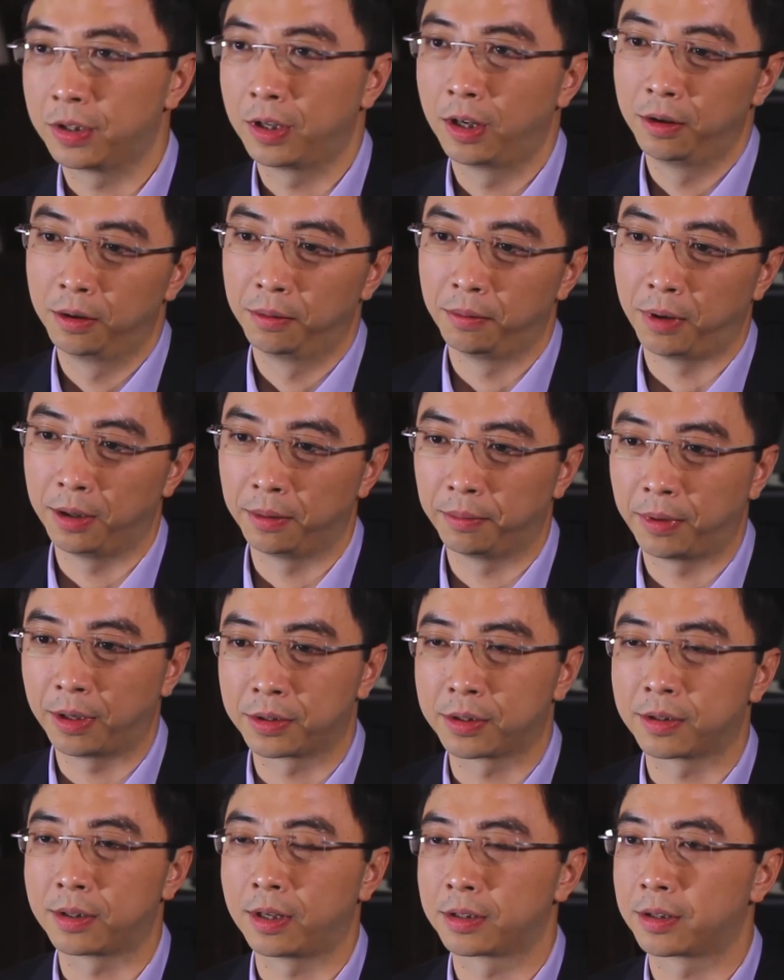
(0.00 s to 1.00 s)
no,
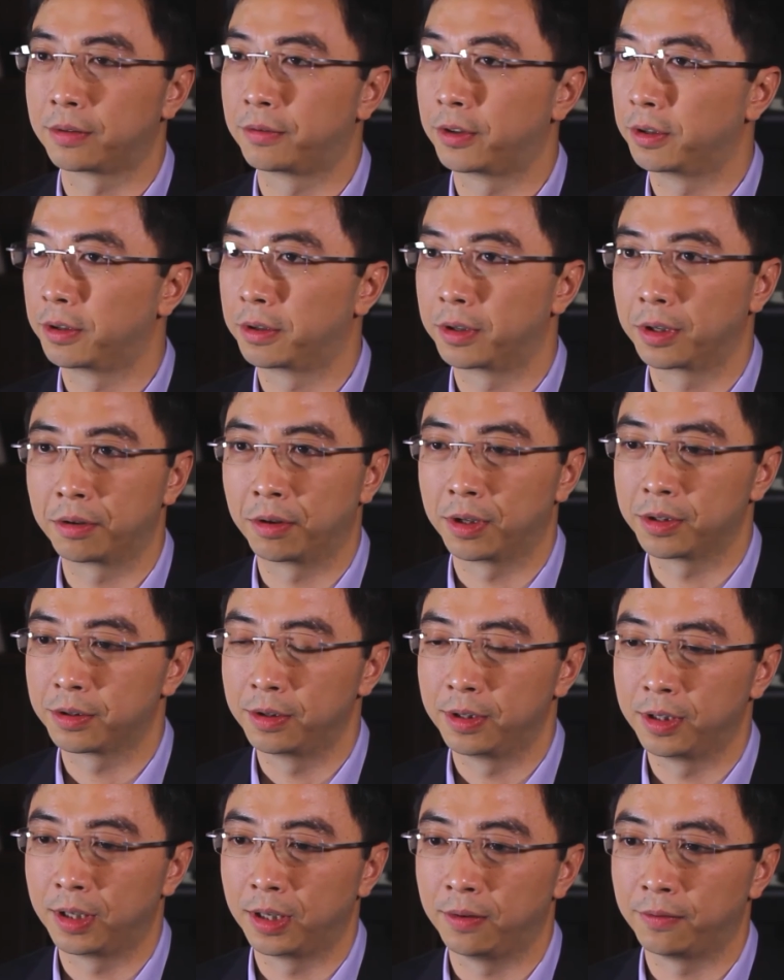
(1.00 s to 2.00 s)
that's a very good
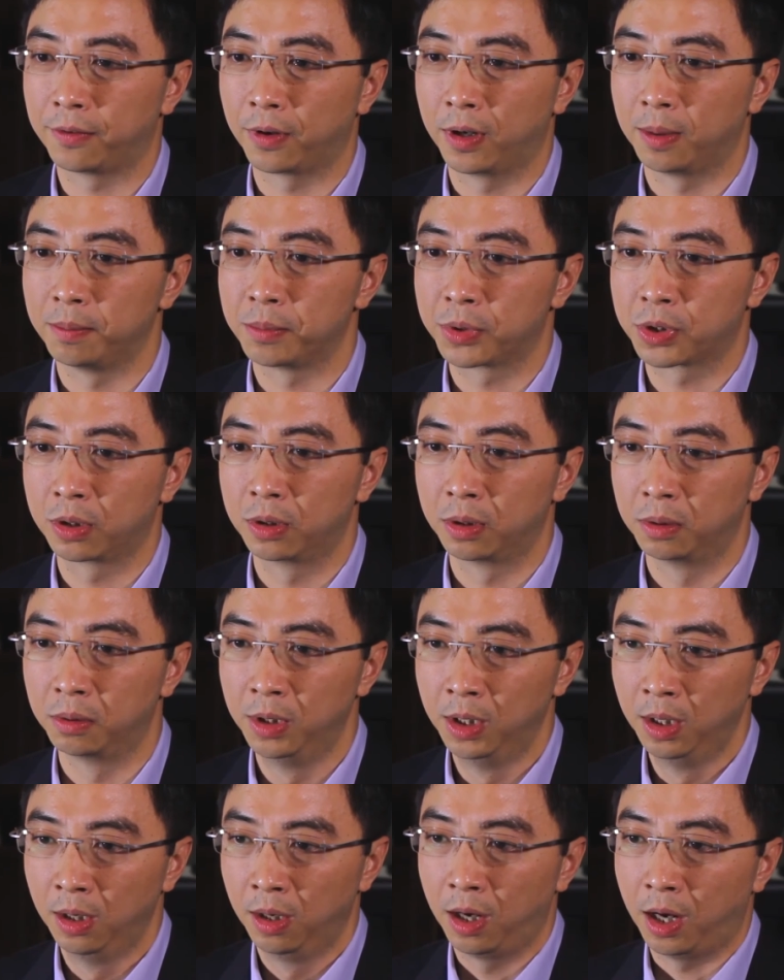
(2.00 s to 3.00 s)
question, Dave. So
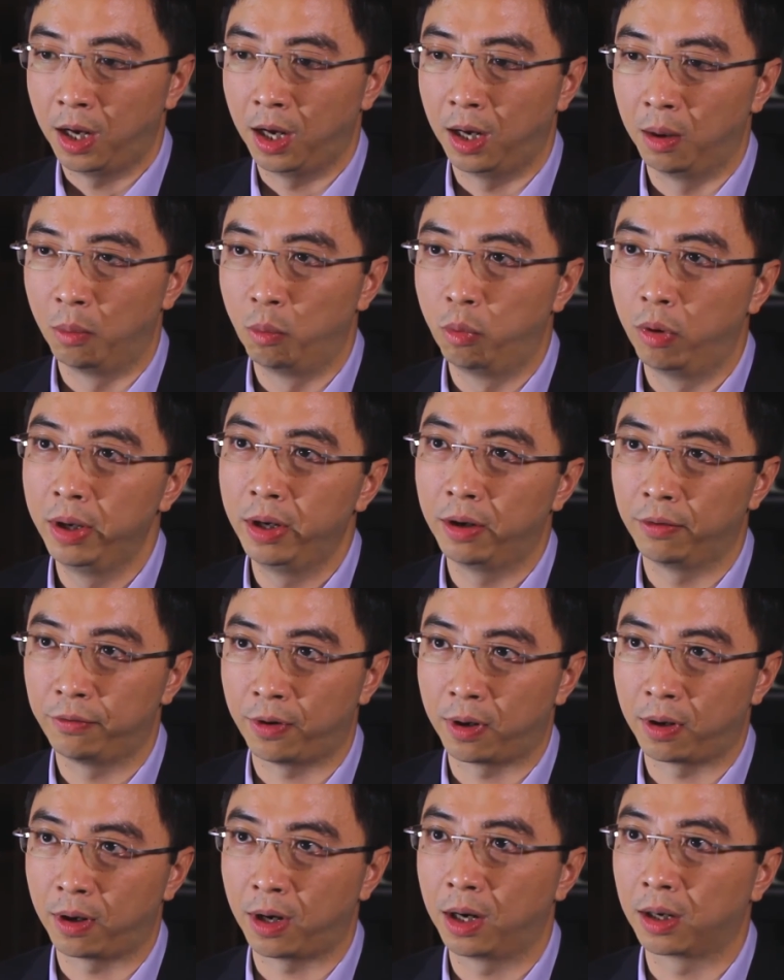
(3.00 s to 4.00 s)
one
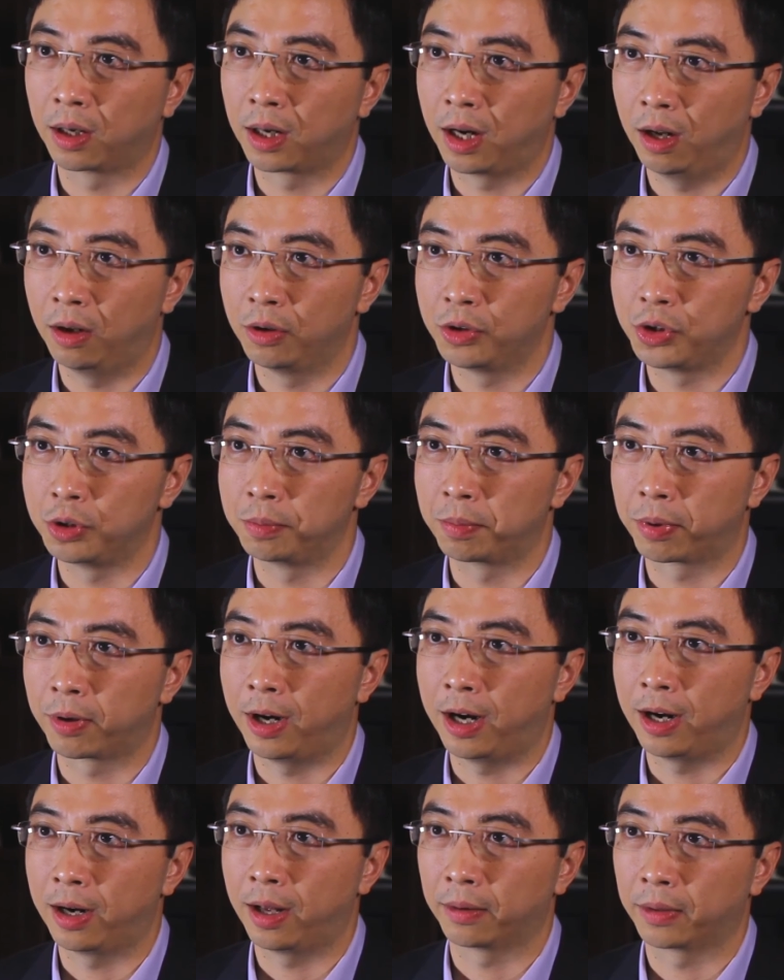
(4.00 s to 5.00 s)
of our oncology
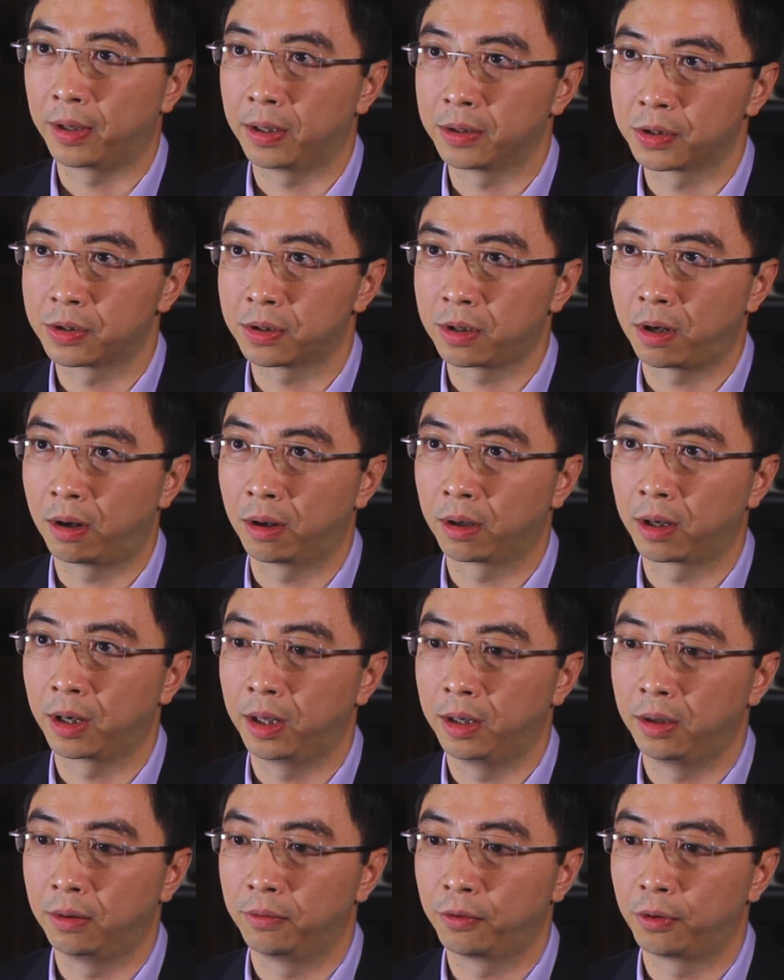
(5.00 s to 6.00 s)
product that's
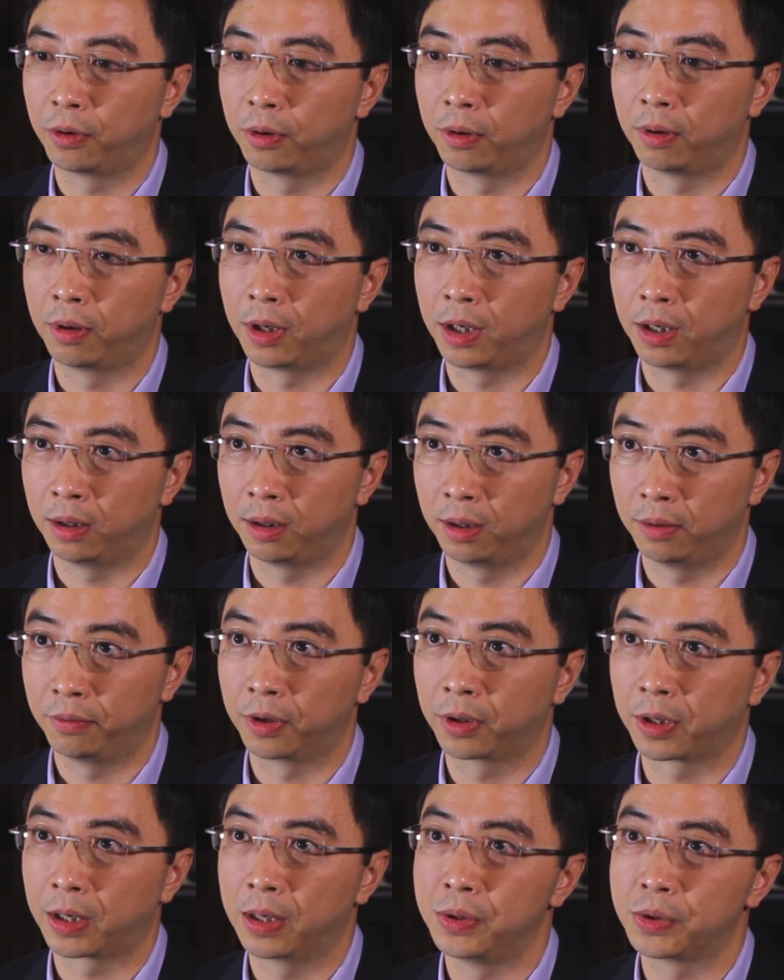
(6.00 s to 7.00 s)
targeting for
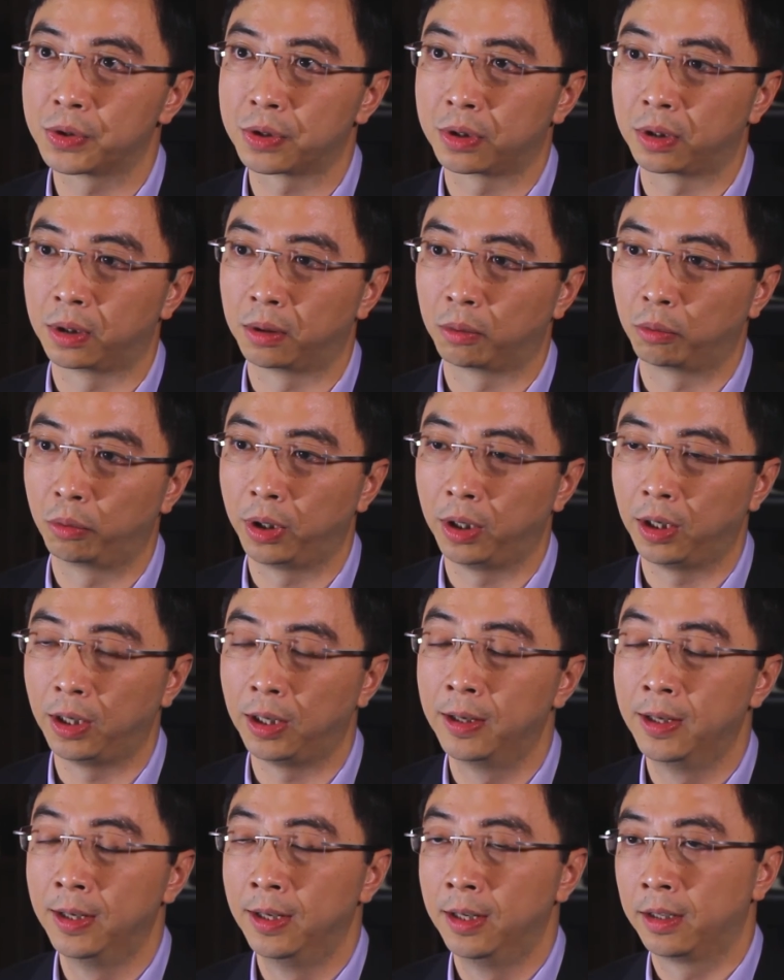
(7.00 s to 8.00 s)
liver cancer,
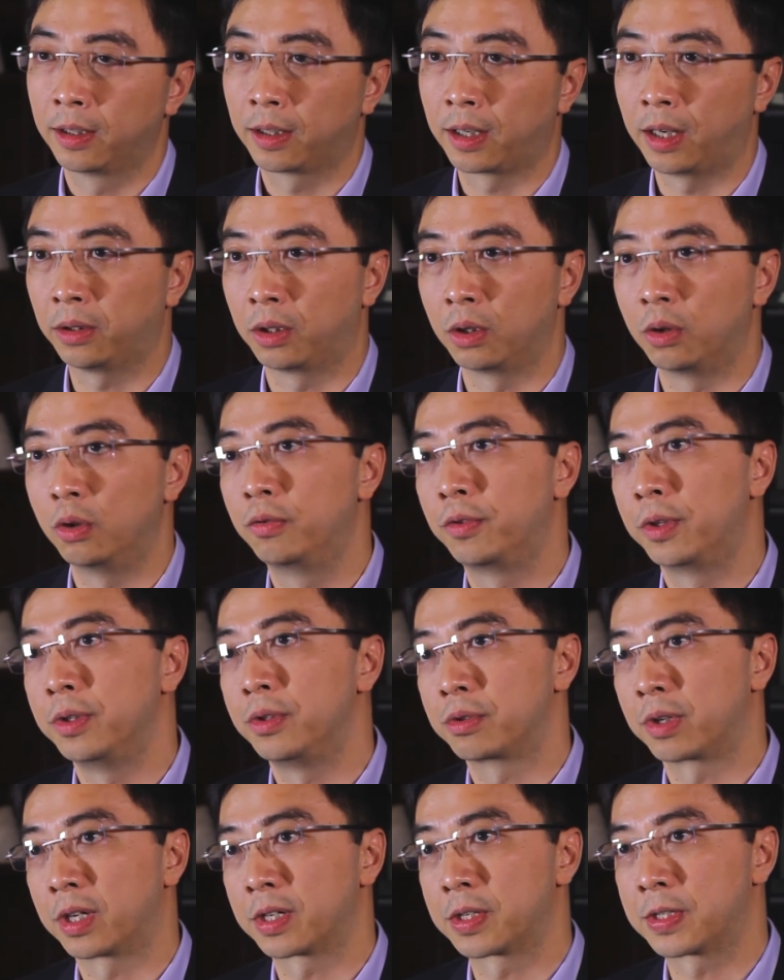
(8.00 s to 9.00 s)
we got the orphan
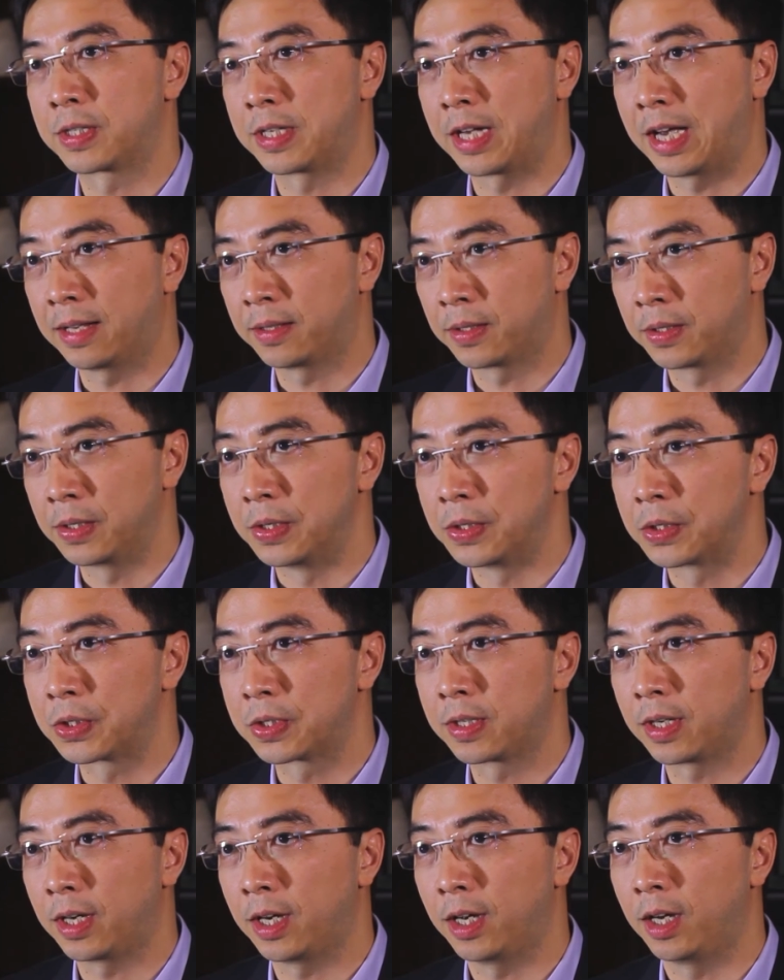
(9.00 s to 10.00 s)
drug
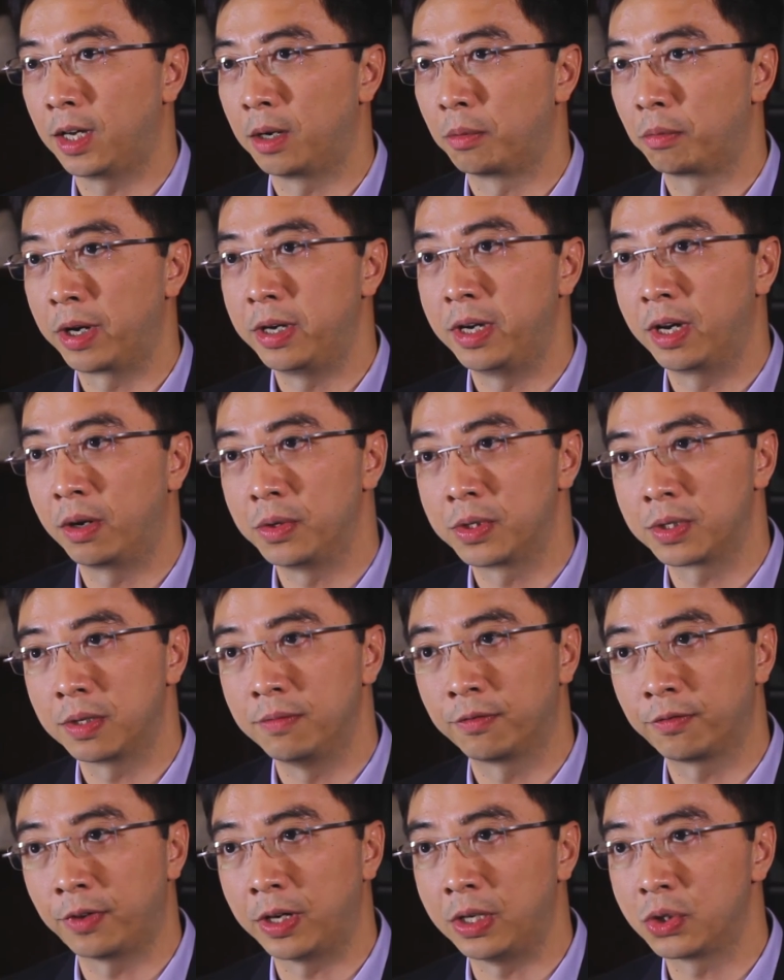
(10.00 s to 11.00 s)
status. Right now it's
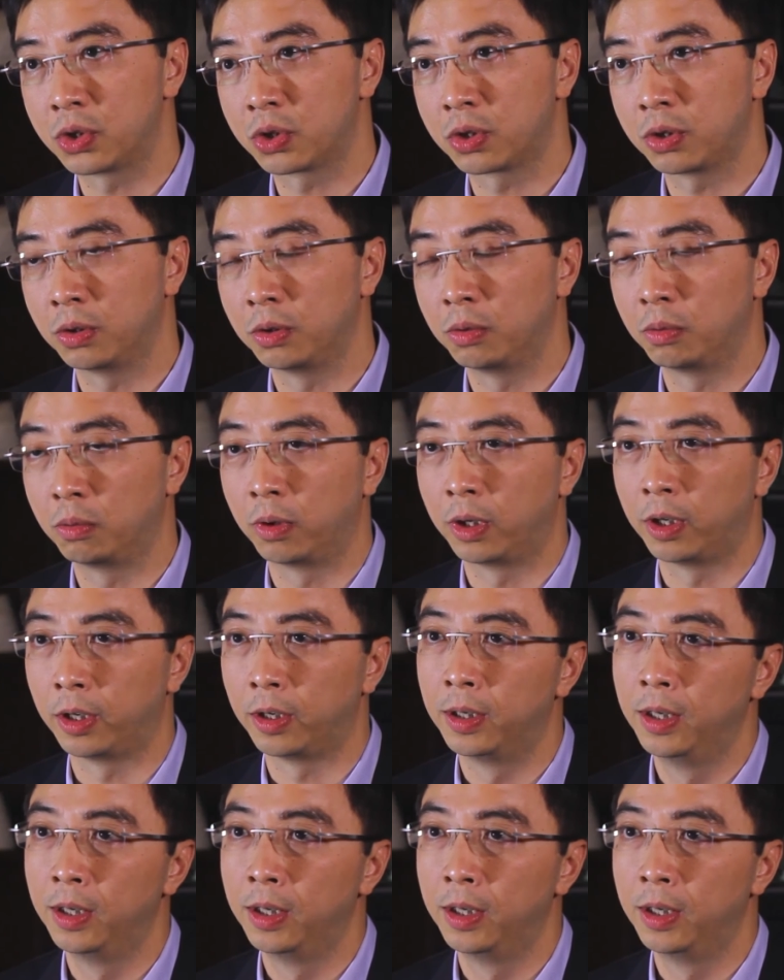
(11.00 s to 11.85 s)
in phase 2. We